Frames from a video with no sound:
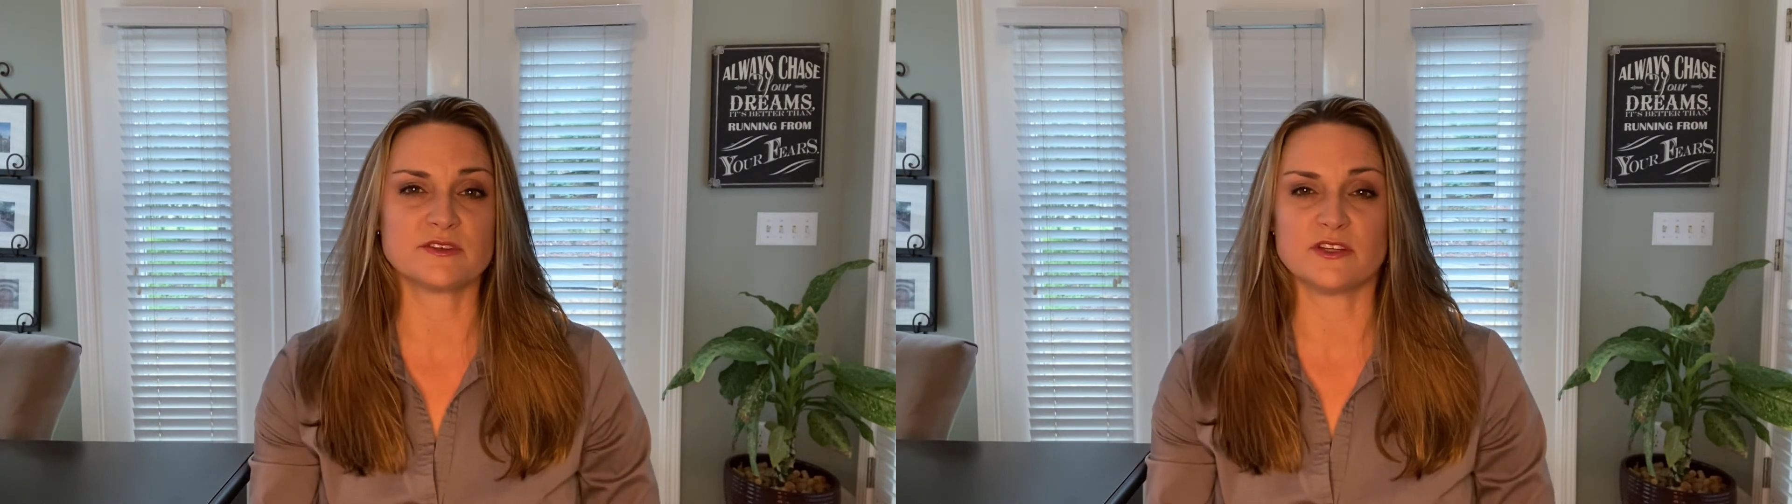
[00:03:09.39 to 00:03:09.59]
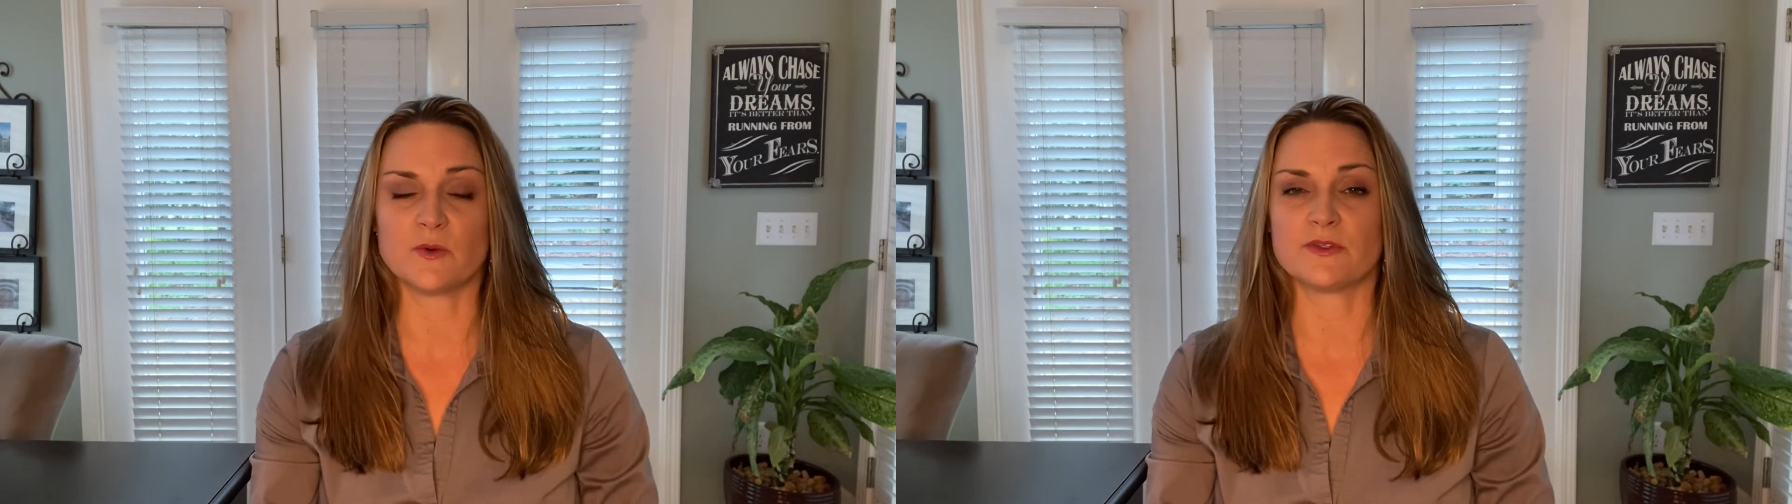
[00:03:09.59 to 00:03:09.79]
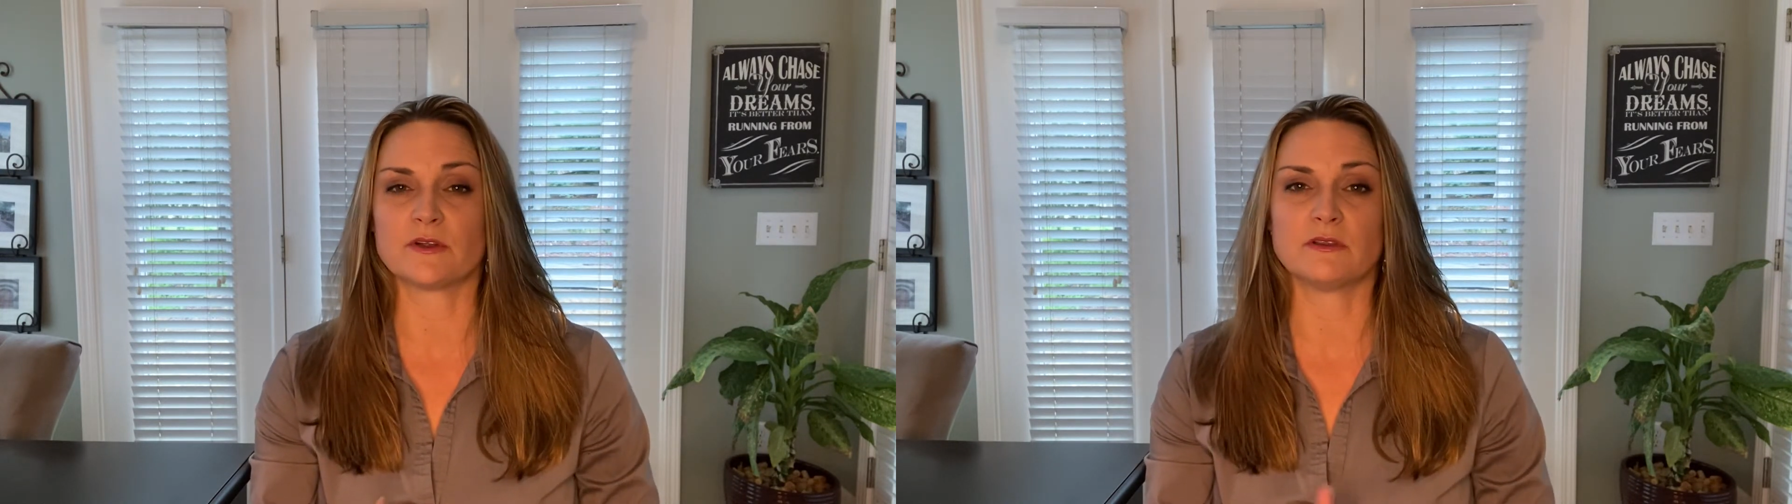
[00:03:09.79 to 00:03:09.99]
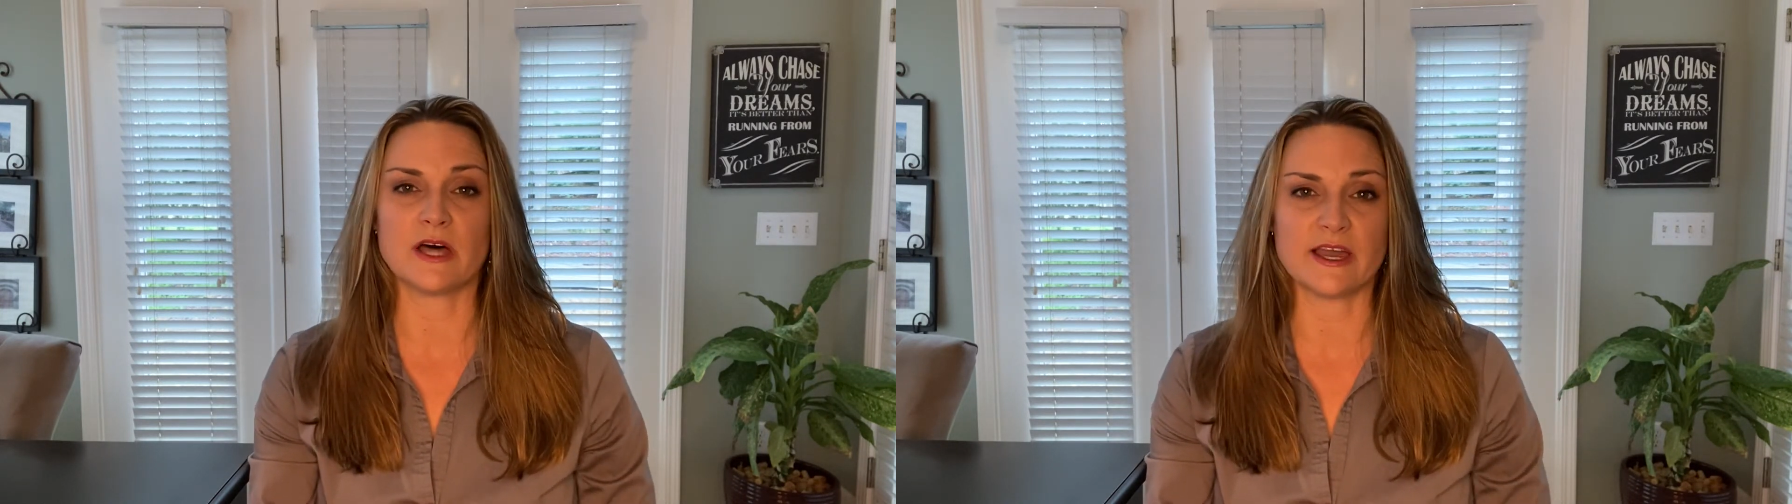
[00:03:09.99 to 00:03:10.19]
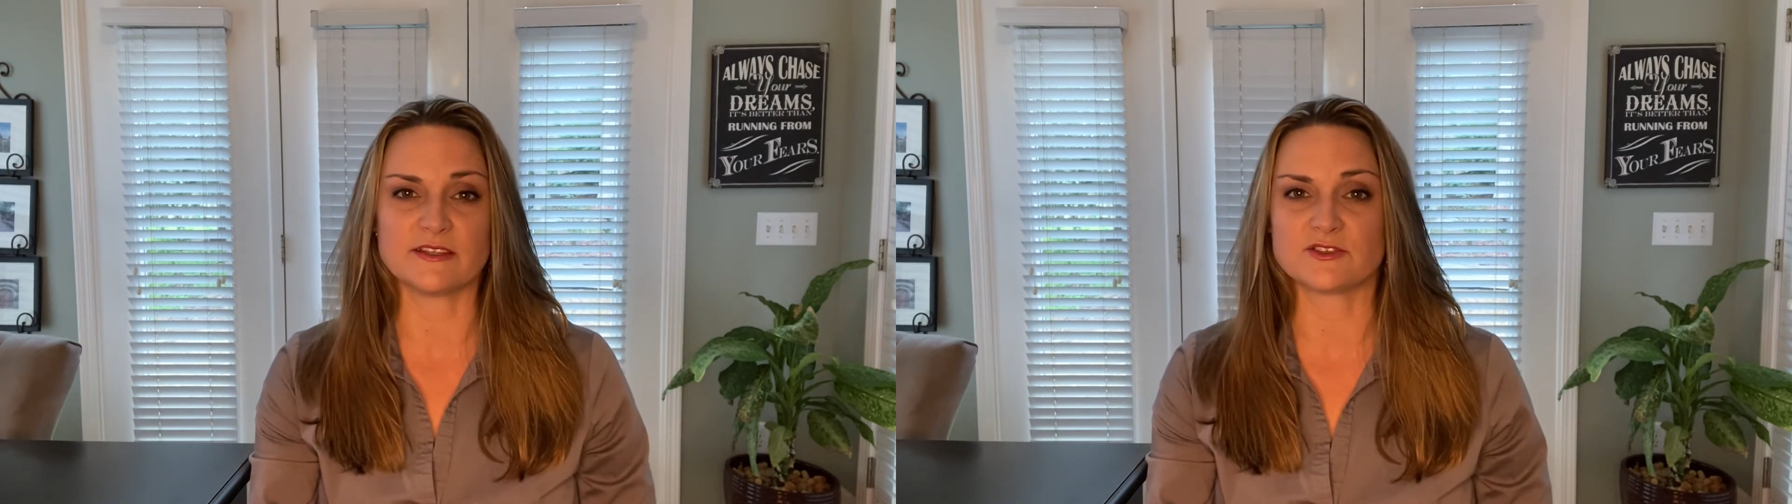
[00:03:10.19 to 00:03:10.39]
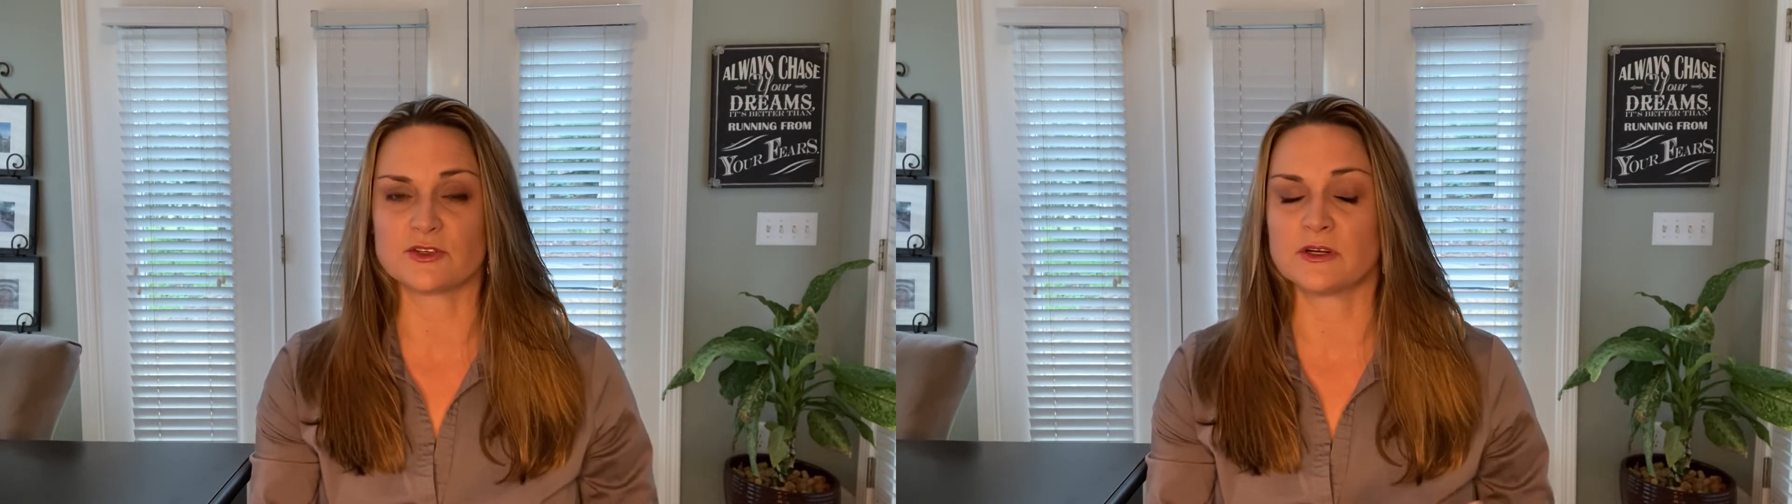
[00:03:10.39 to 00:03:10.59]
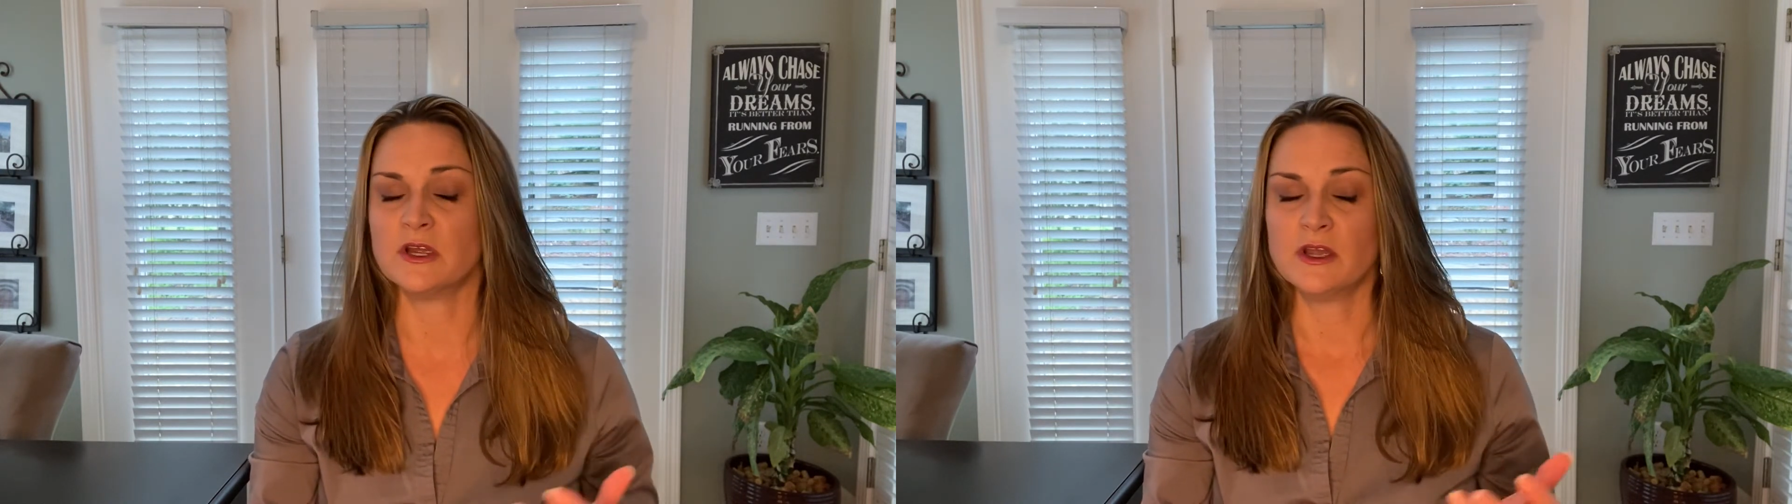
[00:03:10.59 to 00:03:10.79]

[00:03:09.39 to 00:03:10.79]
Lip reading: with their lights or